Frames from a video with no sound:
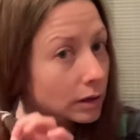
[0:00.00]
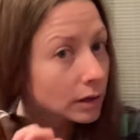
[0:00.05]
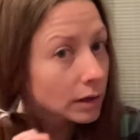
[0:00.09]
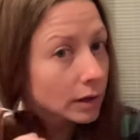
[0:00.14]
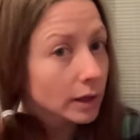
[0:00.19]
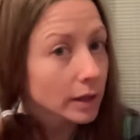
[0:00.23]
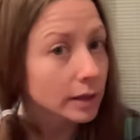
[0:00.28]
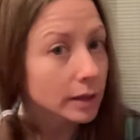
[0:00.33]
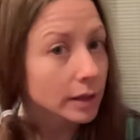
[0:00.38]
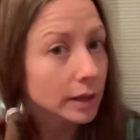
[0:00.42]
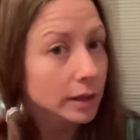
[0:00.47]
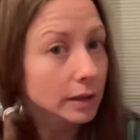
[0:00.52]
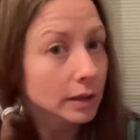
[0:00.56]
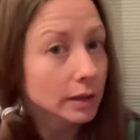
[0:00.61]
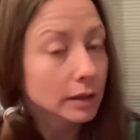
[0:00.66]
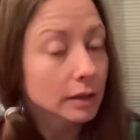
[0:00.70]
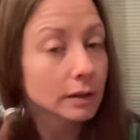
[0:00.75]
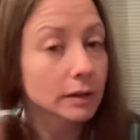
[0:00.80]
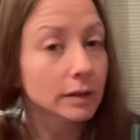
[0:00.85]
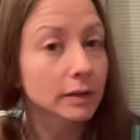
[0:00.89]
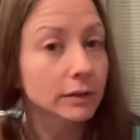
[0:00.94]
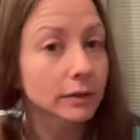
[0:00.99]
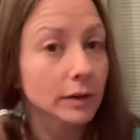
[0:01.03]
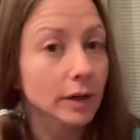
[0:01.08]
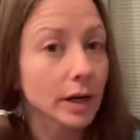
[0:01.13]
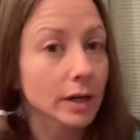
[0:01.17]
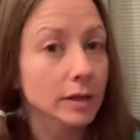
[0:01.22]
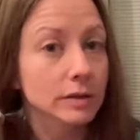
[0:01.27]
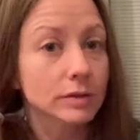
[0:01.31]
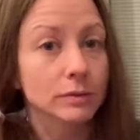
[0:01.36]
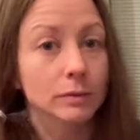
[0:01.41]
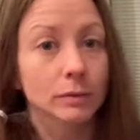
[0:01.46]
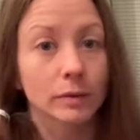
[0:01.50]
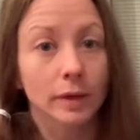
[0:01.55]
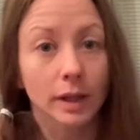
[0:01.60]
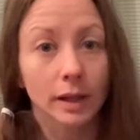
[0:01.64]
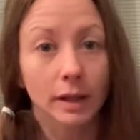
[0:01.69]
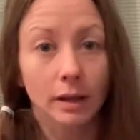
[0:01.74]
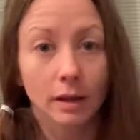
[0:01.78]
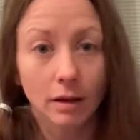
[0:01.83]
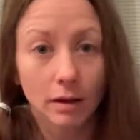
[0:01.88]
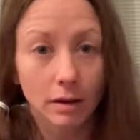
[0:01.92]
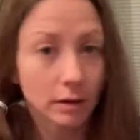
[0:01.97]
And then if your hair is really
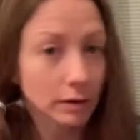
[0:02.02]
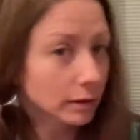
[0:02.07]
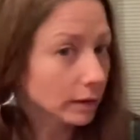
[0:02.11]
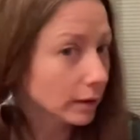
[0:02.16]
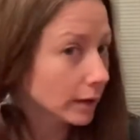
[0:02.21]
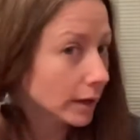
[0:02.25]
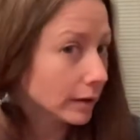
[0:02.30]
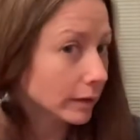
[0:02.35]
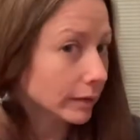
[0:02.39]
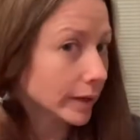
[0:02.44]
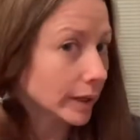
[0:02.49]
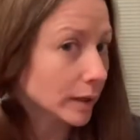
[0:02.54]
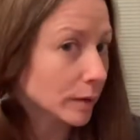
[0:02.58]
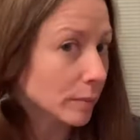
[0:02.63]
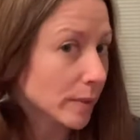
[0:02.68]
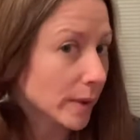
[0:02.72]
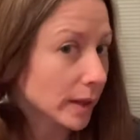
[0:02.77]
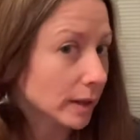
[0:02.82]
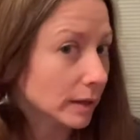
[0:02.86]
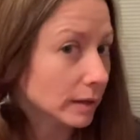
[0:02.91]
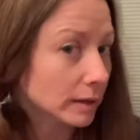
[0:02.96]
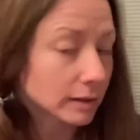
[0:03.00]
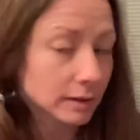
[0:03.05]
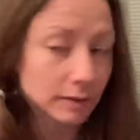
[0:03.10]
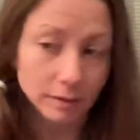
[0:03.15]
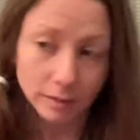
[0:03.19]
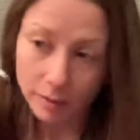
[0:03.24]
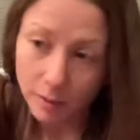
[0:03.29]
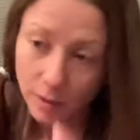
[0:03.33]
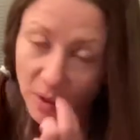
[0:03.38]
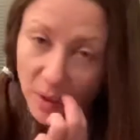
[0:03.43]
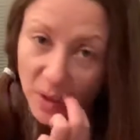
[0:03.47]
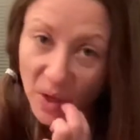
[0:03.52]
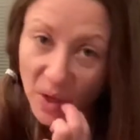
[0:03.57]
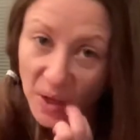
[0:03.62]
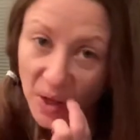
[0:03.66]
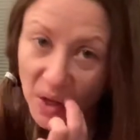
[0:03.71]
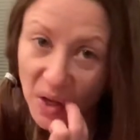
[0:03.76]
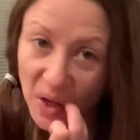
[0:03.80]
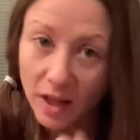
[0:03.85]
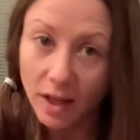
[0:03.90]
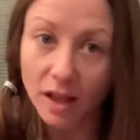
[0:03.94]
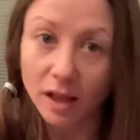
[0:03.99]
long, I recommend
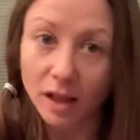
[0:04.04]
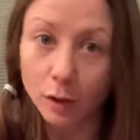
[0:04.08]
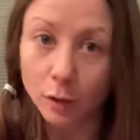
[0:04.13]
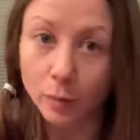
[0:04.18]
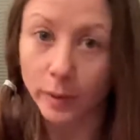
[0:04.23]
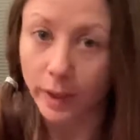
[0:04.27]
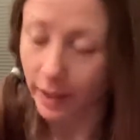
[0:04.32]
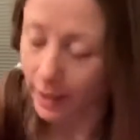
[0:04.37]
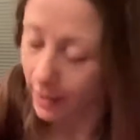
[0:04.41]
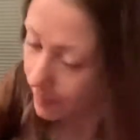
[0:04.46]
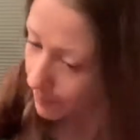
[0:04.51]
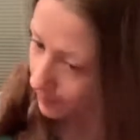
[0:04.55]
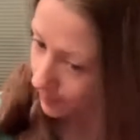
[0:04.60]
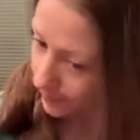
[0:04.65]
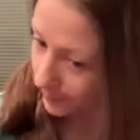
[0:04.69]
looping it